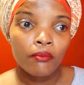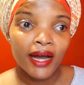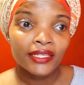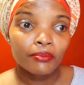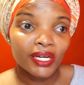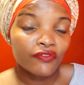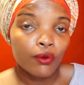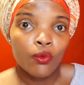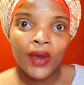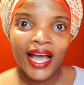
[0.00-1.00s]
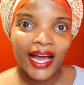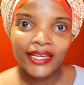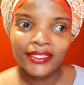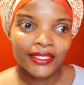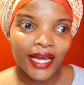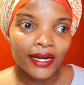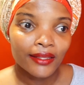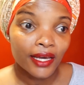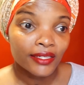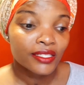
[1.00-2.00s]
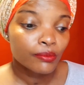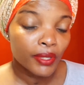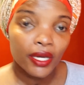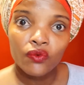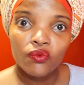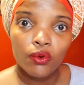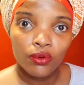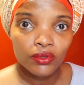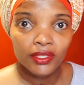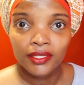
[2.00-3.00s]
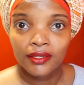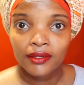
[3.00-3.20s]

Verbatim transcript: much but from where i stand that is being rude